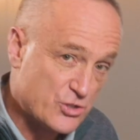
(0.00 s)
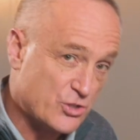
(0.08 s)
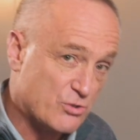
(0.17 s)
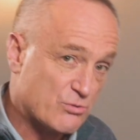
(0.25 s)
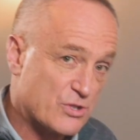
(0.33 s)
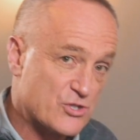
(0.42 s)

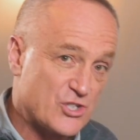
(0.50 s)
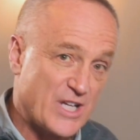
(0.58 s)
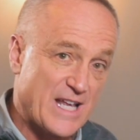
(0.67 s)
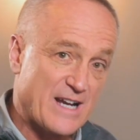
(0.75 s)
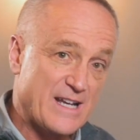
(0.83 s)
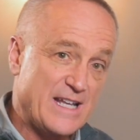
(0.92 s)
to
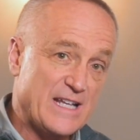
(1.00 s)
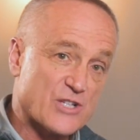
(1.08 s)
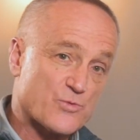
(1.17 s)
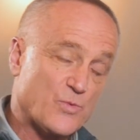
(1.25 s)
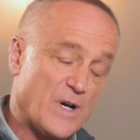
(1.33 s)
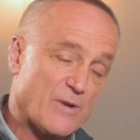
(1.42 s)
Christianity
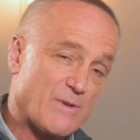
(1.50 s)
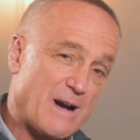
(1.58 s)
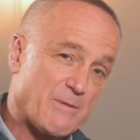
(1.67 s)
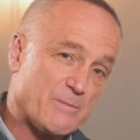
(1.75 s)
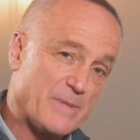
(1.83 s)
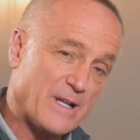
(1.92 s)
is what
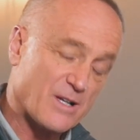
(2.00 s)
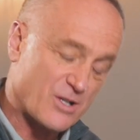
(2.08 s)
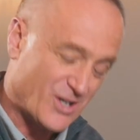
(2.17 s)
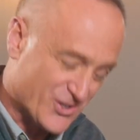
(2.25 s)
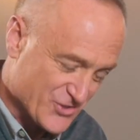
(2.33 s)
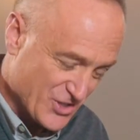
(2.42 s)
Robert Bellah
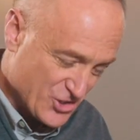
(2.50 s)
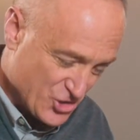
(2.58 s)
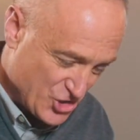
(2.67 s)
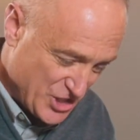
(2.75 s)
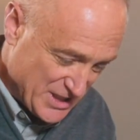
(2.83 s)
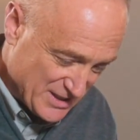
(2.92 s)
calls
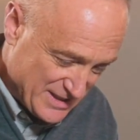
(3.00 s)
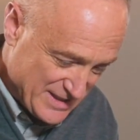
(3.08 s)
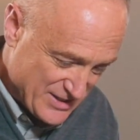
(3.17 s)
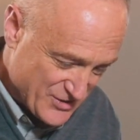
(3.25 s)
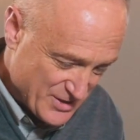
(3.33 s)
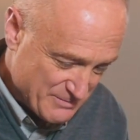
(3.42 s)

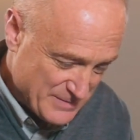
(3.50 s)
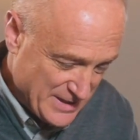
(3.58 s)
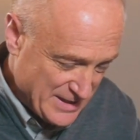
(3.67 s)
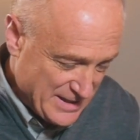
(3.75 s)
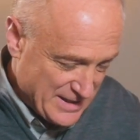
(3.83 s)
Sheilaism,